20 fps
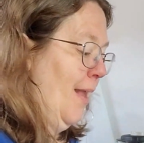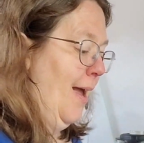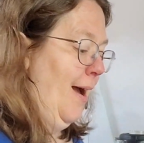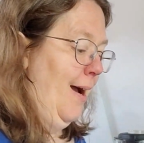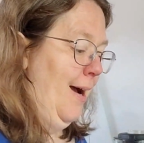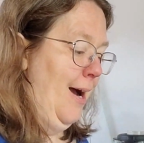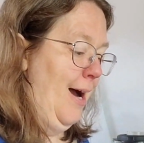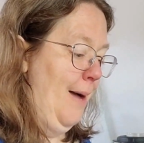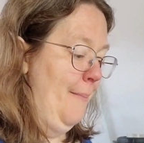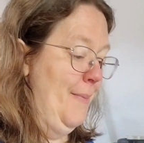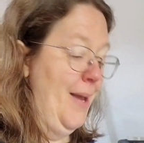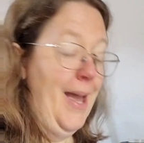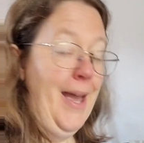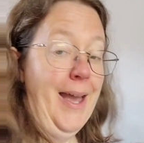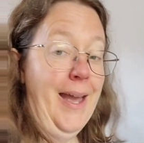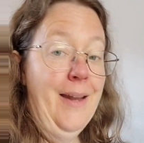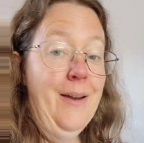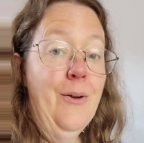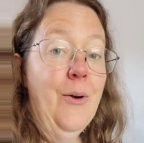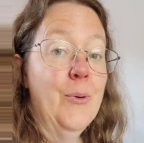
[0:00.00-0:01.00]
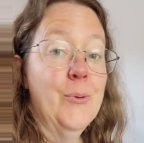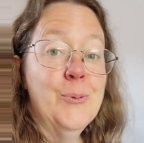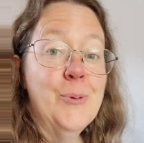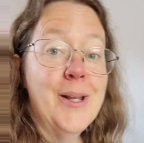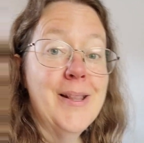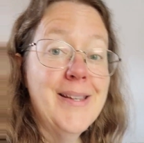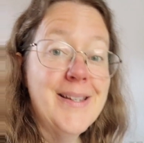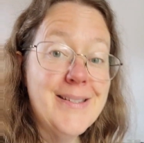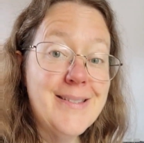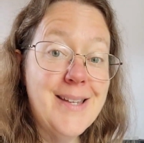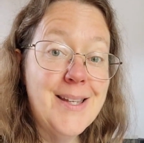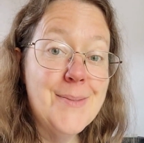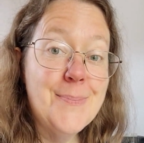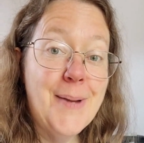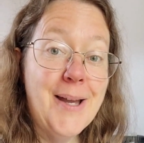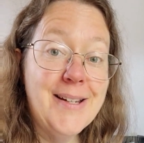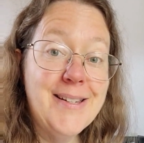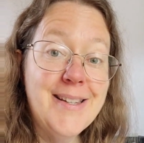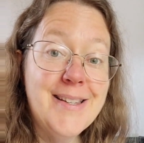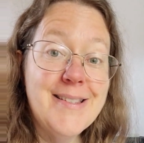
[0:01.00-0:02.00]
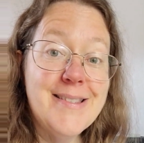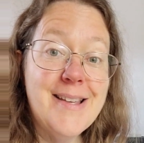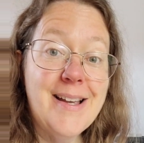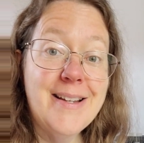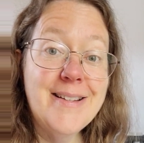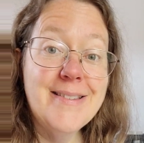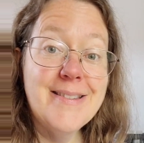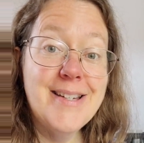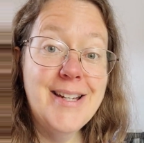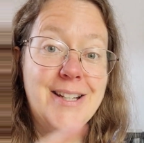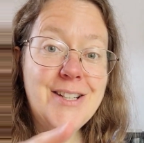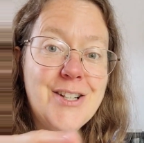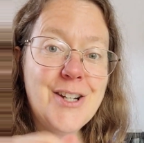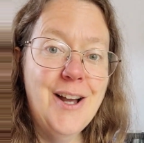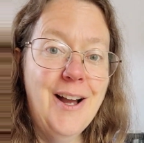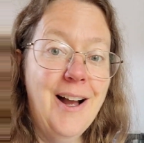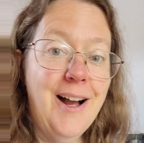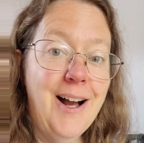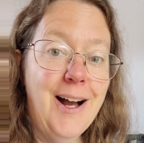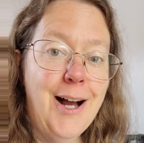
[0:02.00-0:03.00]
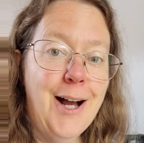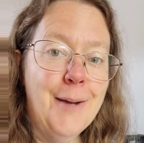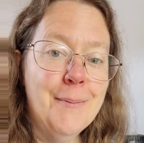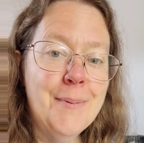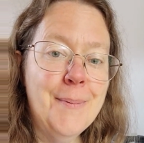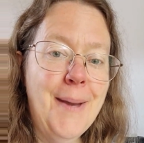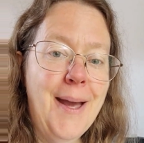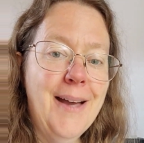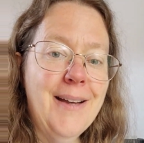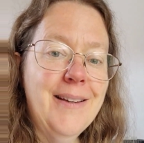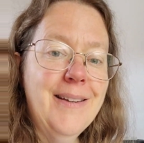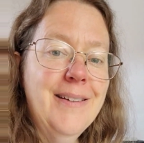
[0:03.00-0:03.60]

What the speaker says: And when this gets back to the second stage, I'll be back.